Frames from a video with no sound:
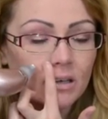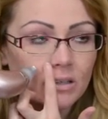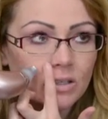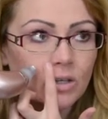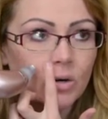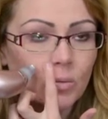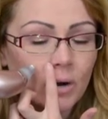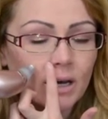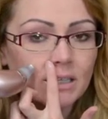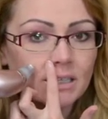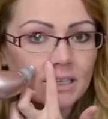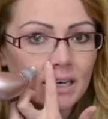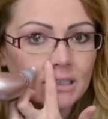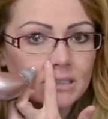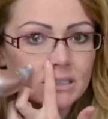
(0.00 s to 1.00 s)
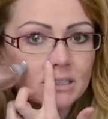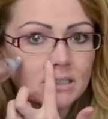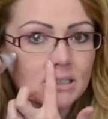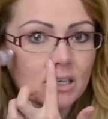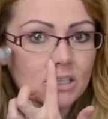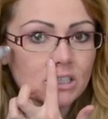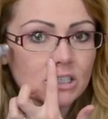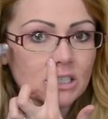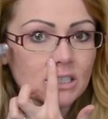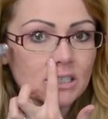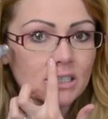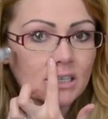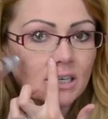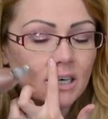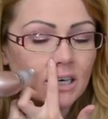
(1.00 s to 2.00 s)
you know, while it has the
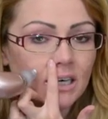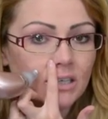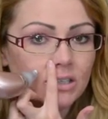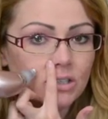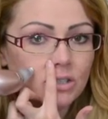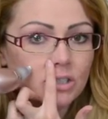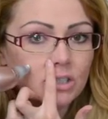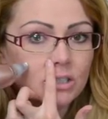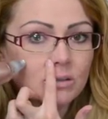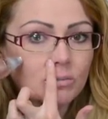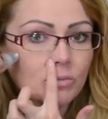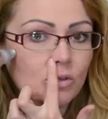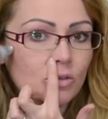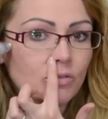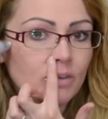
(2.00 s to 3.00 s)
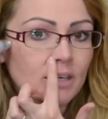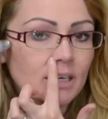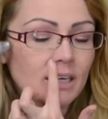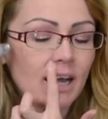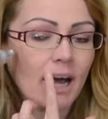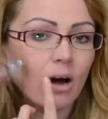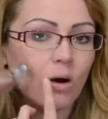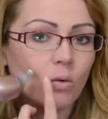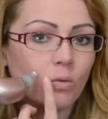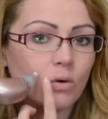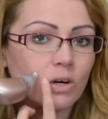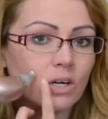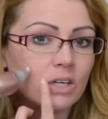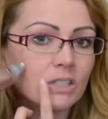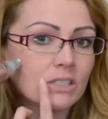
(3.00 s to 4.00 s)
suction and you just move it
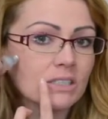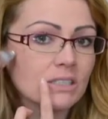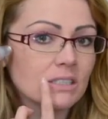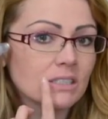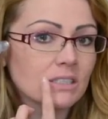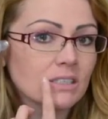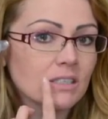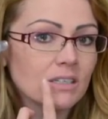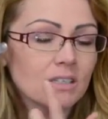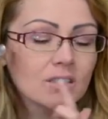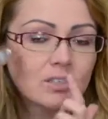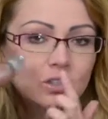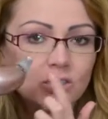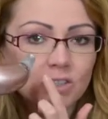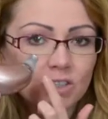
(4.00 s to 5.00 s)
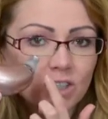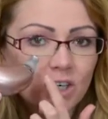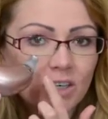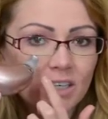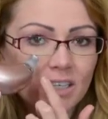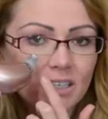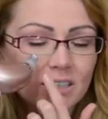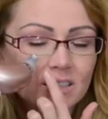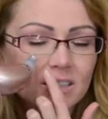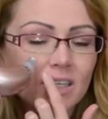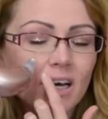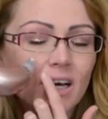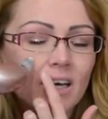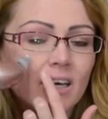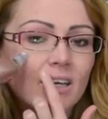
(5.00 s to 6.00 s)
outwards. So you start
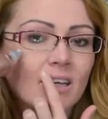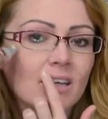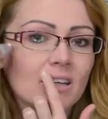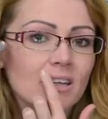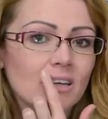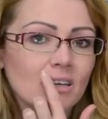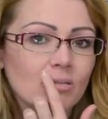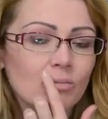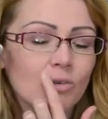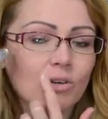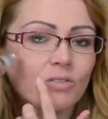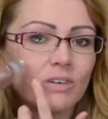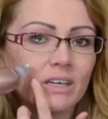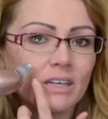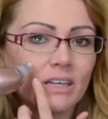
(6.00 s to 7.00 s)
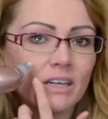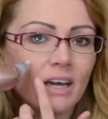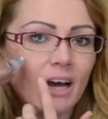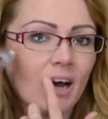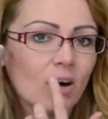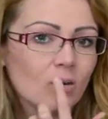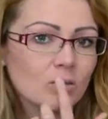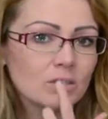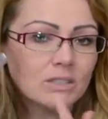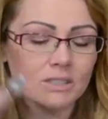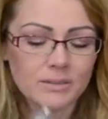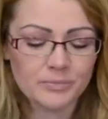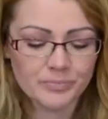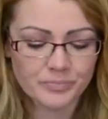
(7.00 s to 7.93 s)
inside and then you move it out.